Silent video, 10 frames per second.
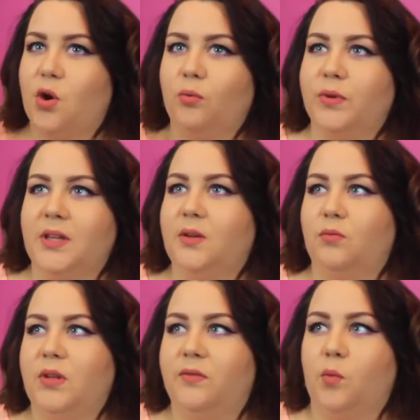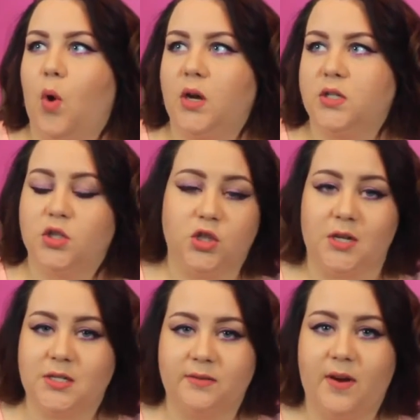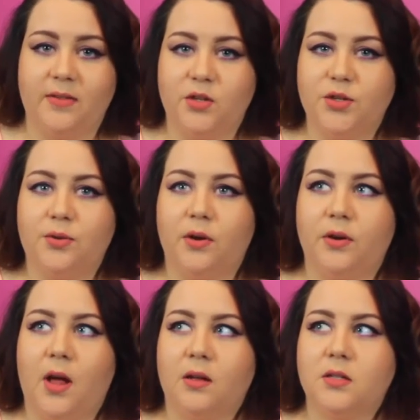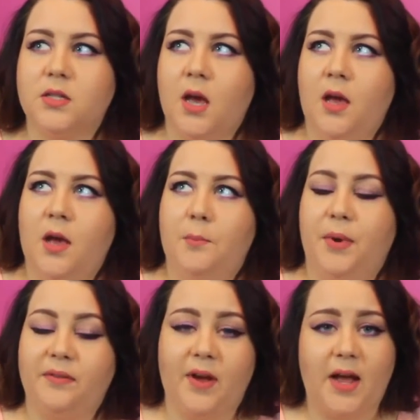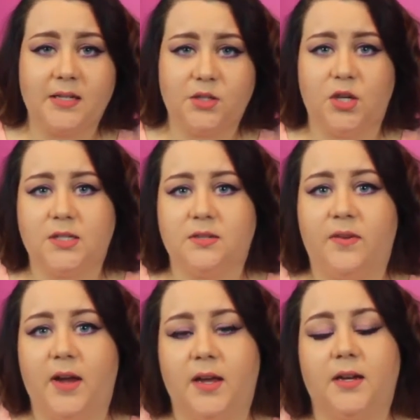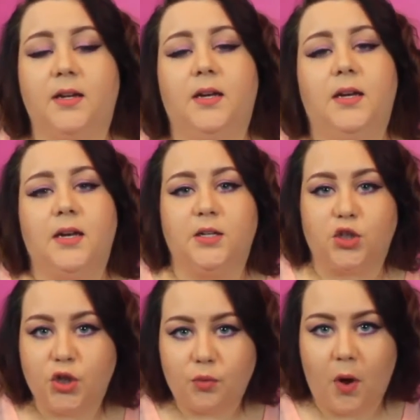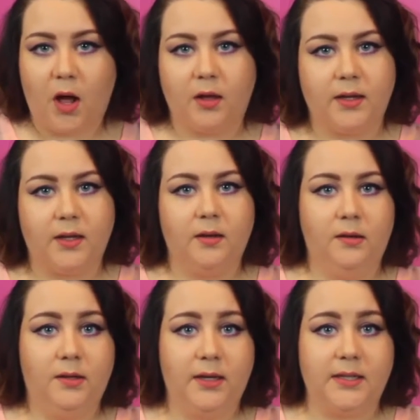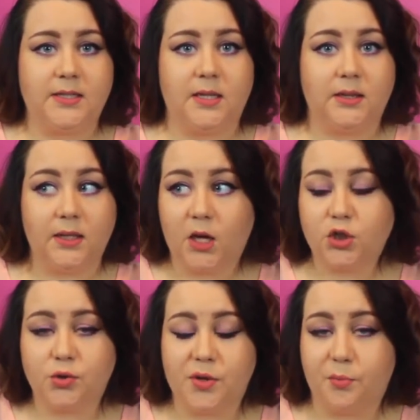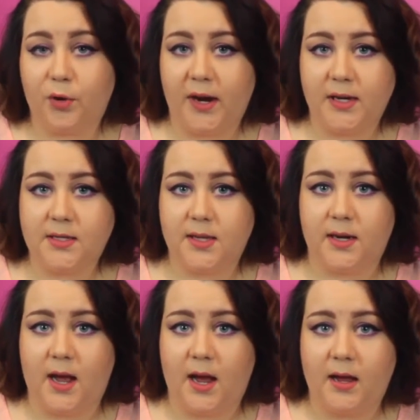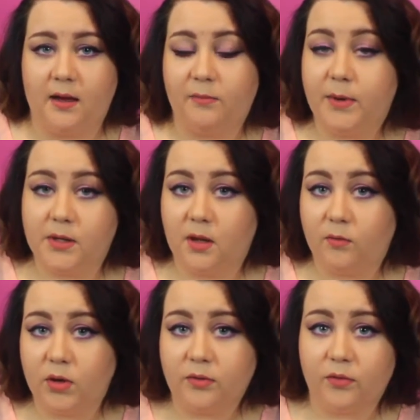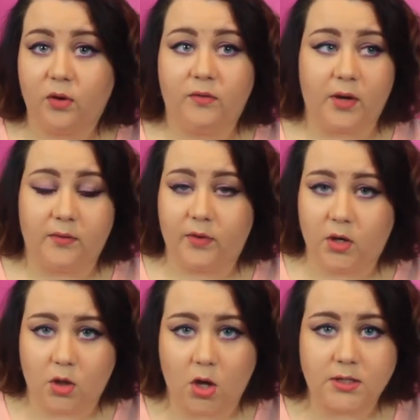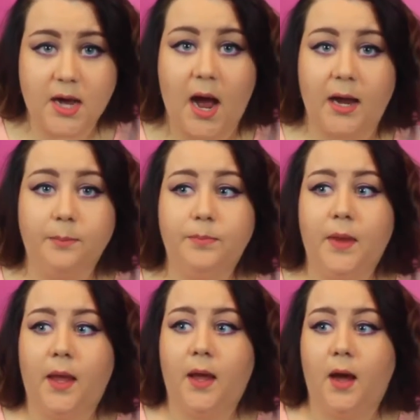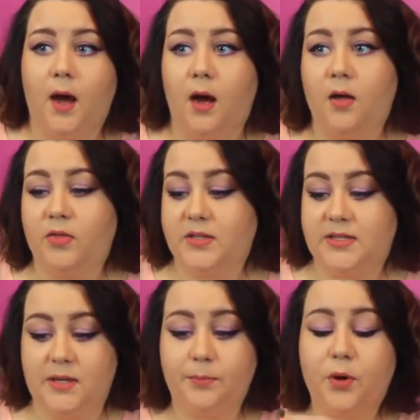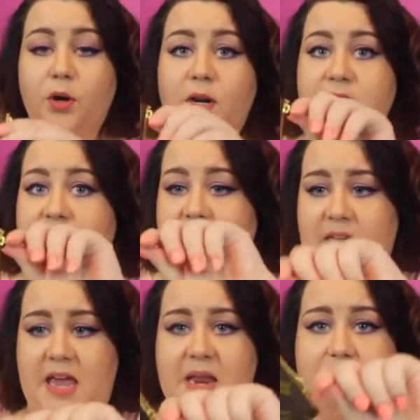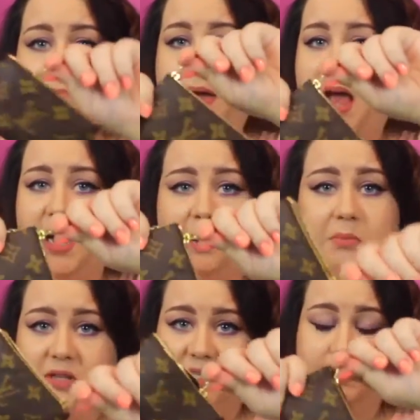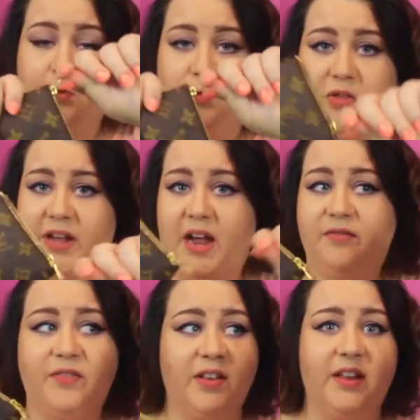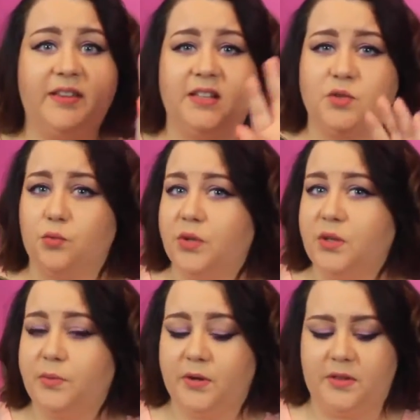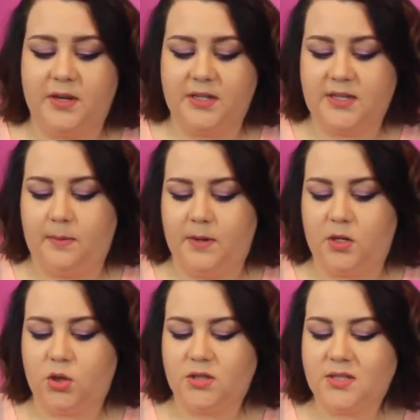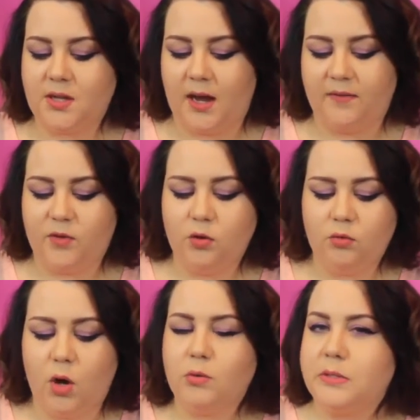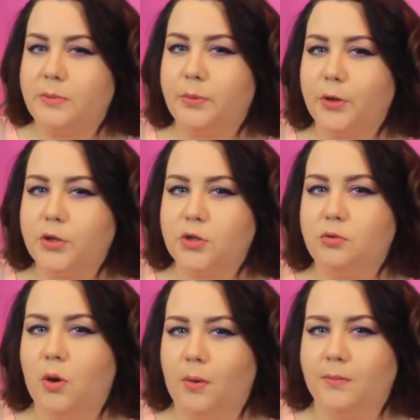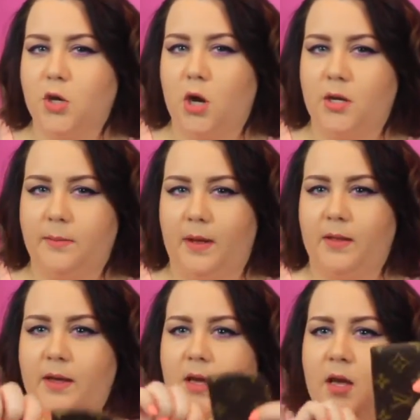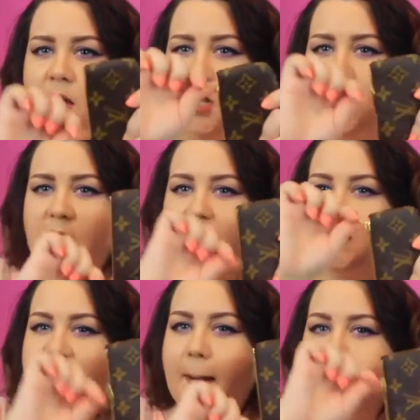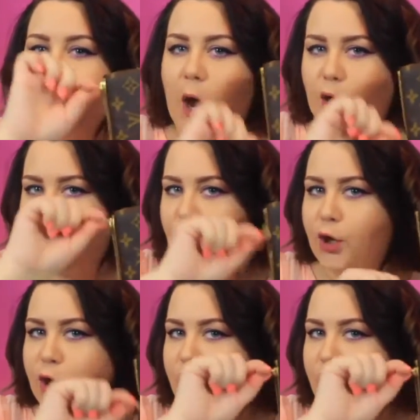don't really even want to justify the $200, but if I had to justify it, it's good quality. It's a luxury brand that I have been in love with for a very, very long time. The zipper is like impeccably smooth. Like, I feel like that's a really weird thing to say, but if you know zippers, you know what I'm talking about. Like, it's like butter.